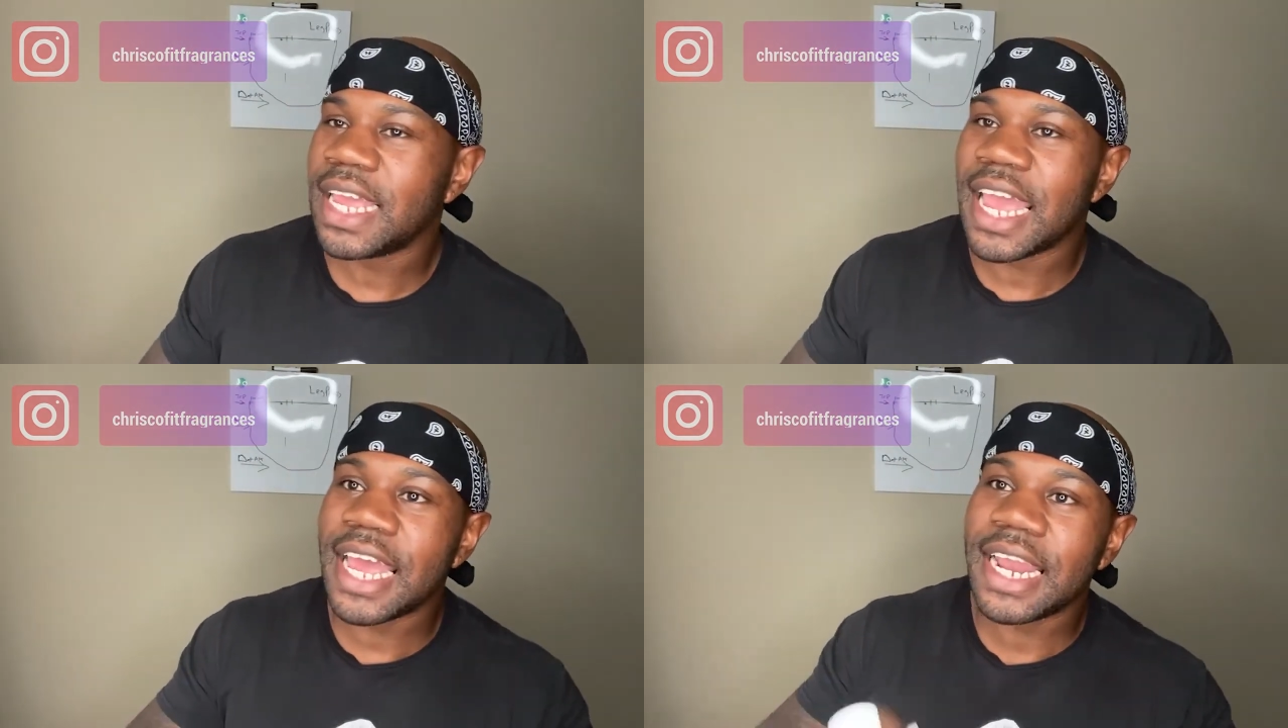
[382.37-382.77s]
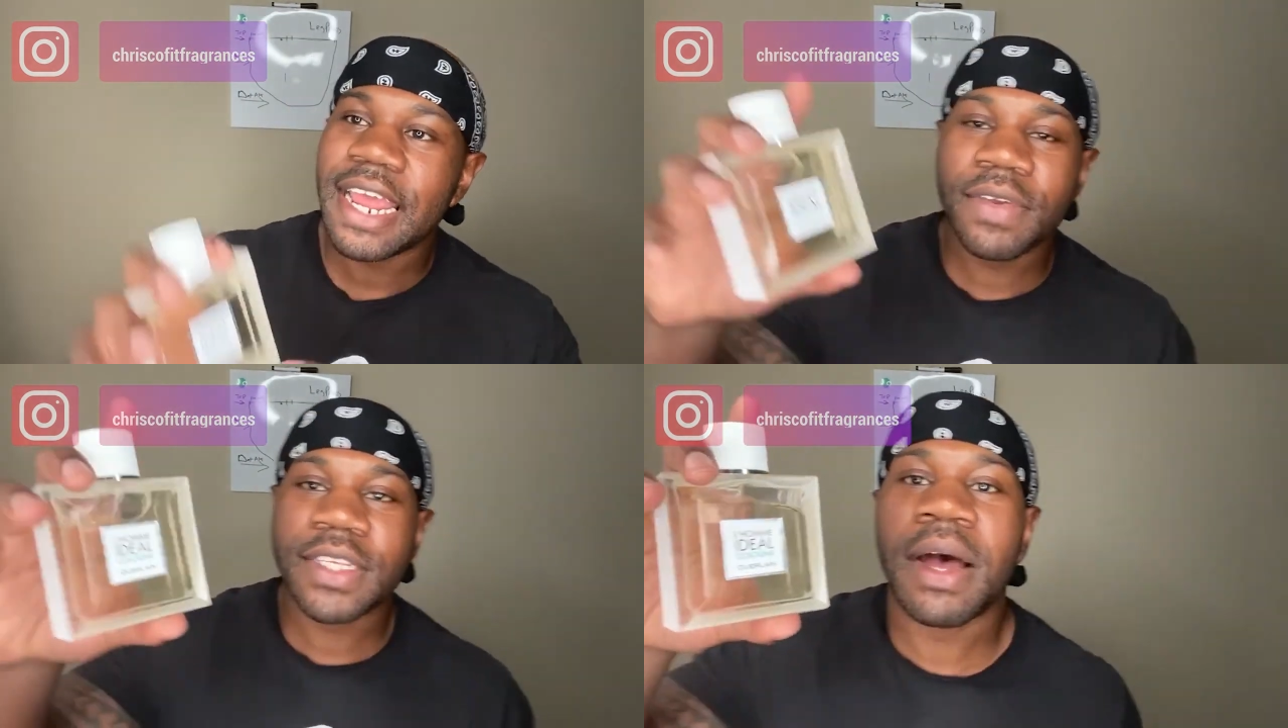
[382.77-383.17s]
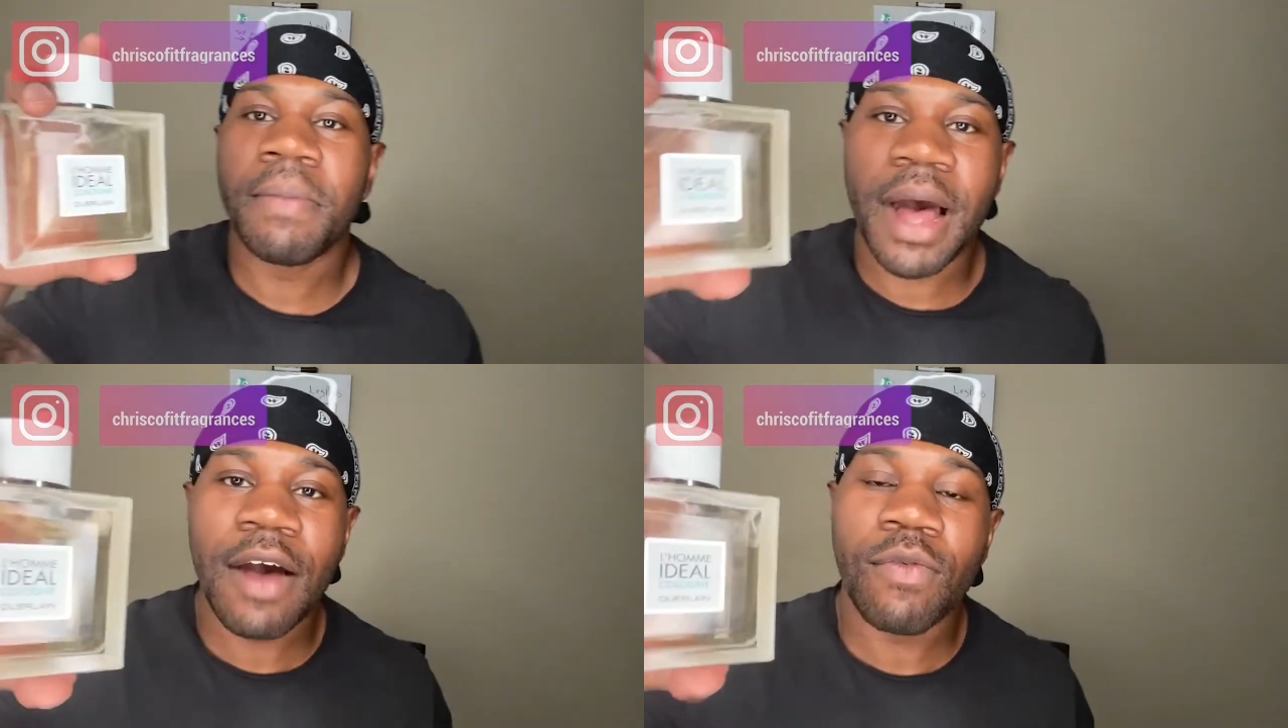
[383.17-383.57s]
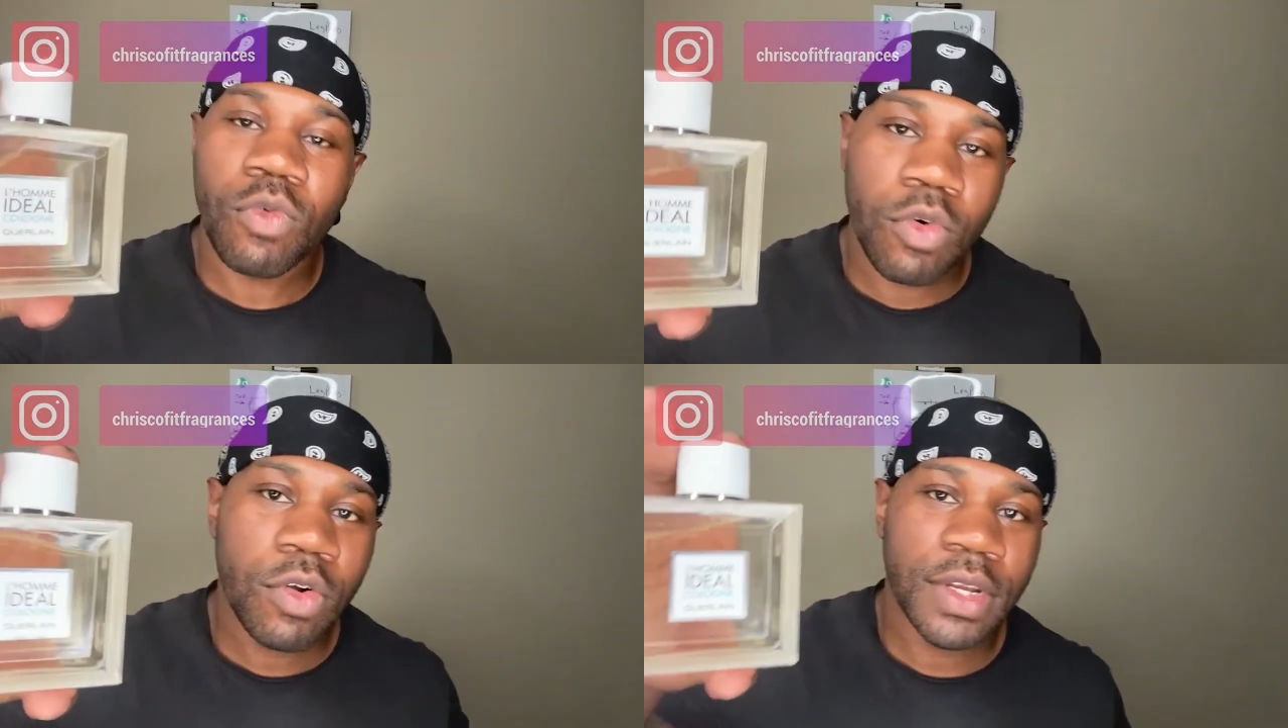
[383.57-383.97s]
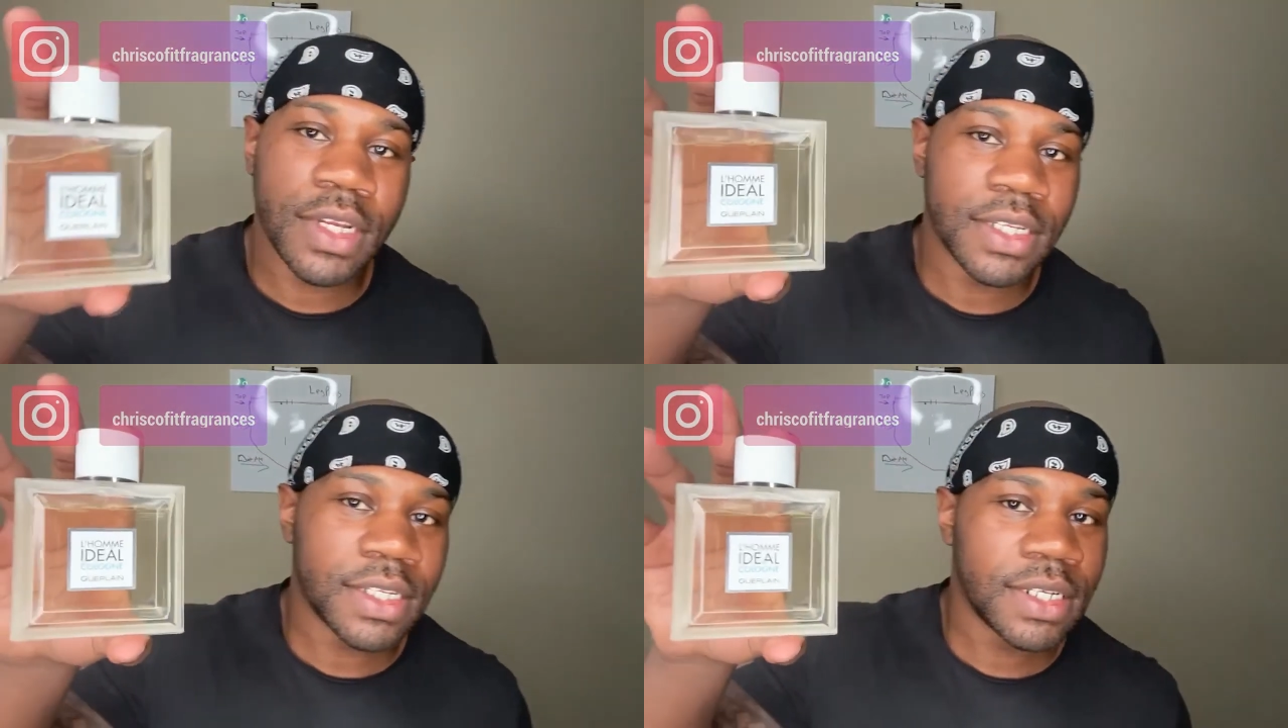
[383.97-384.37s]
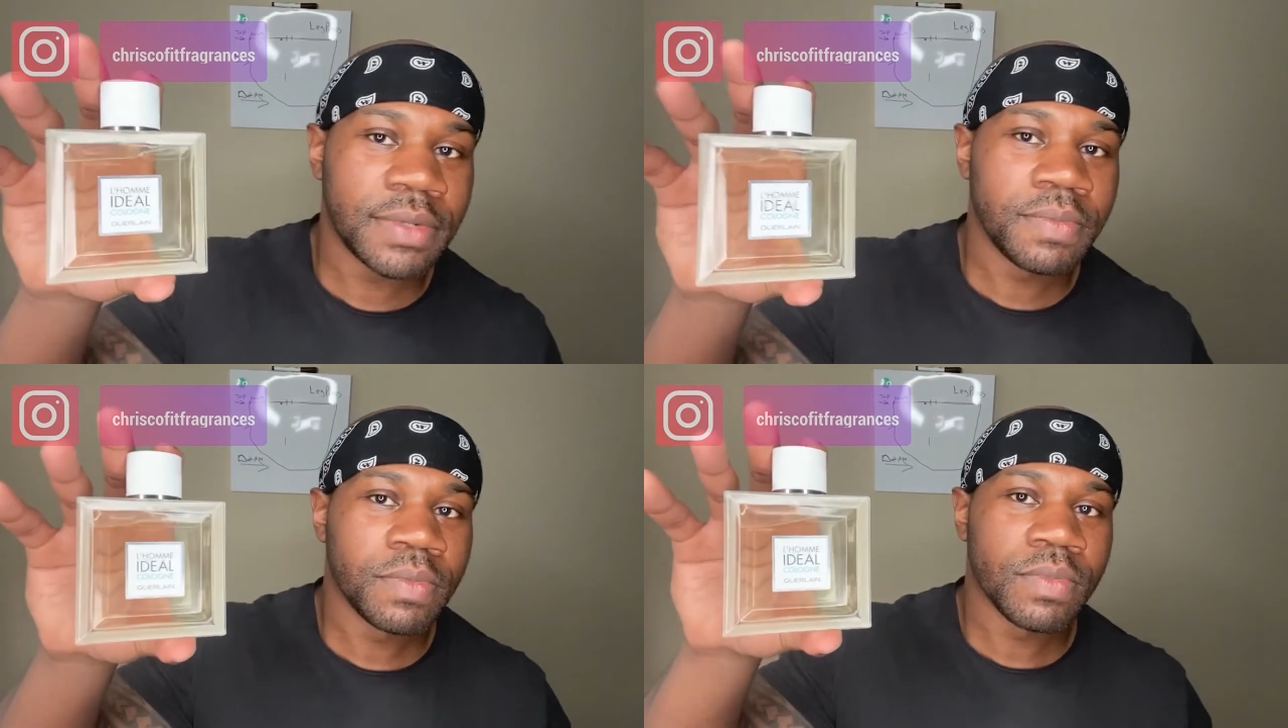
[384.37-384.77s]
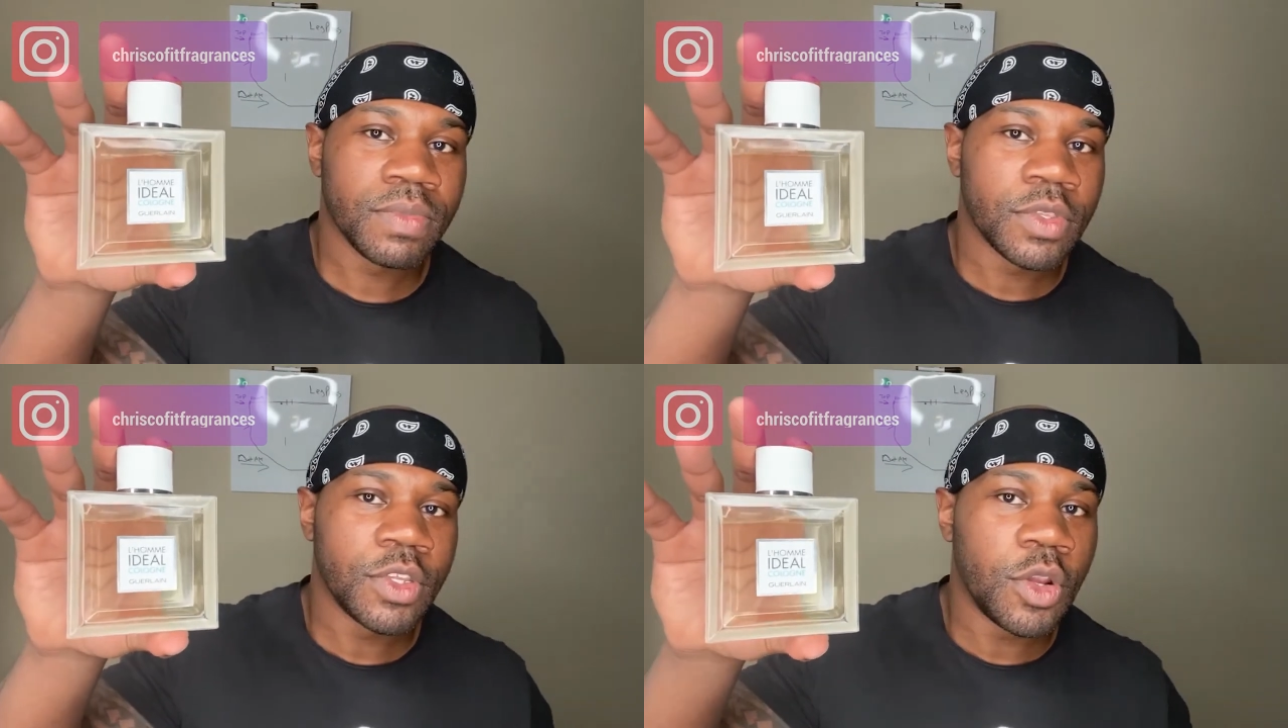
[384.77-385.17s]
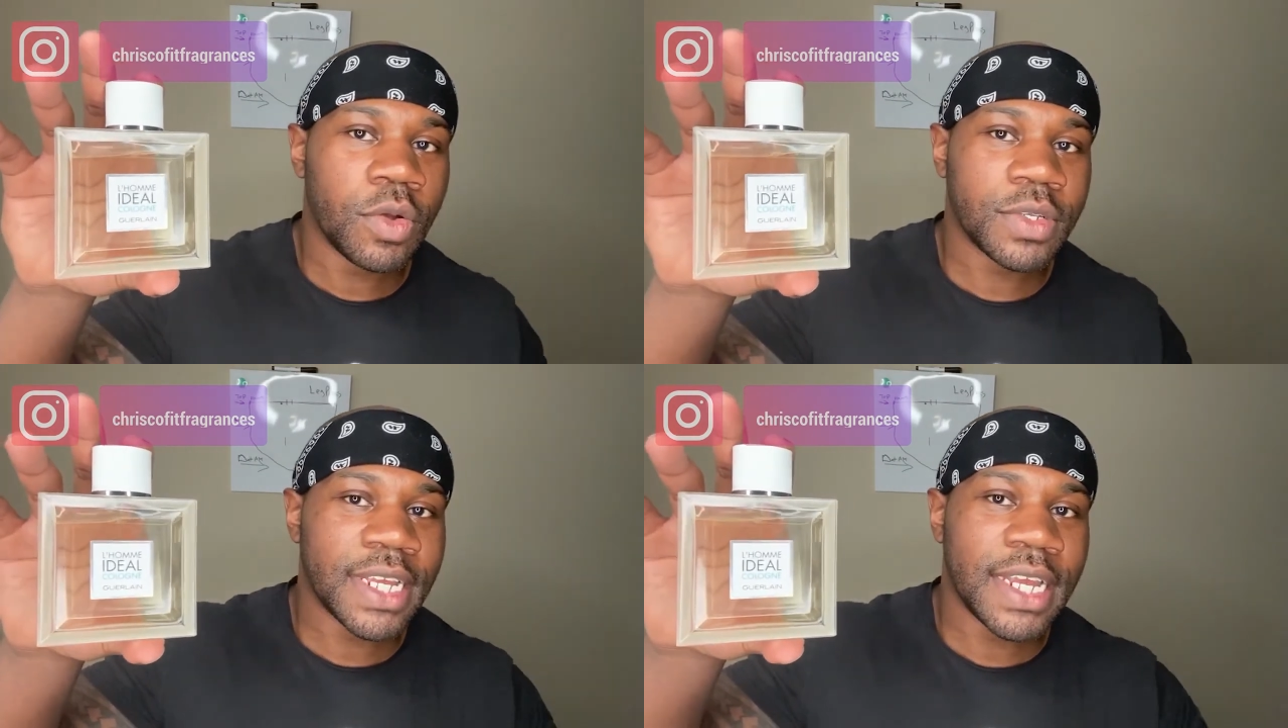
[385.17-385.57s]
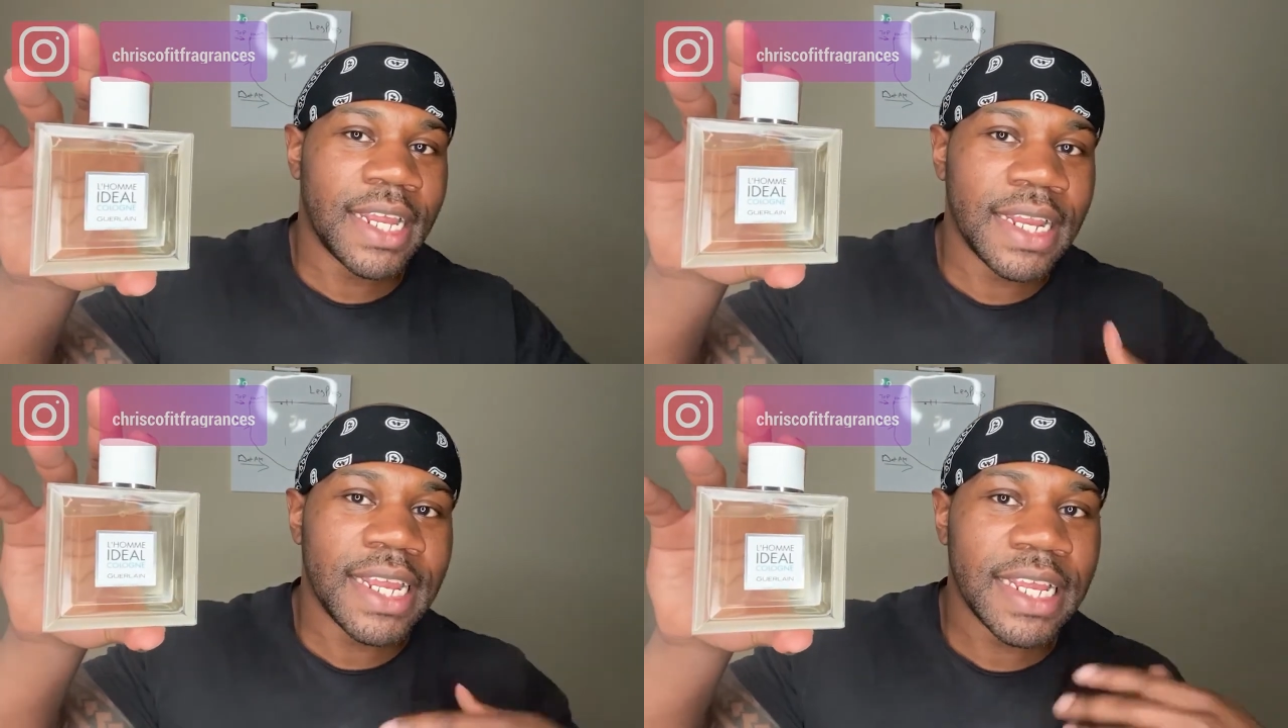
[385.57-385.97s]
And every time I've worn this, you know what I'm saying?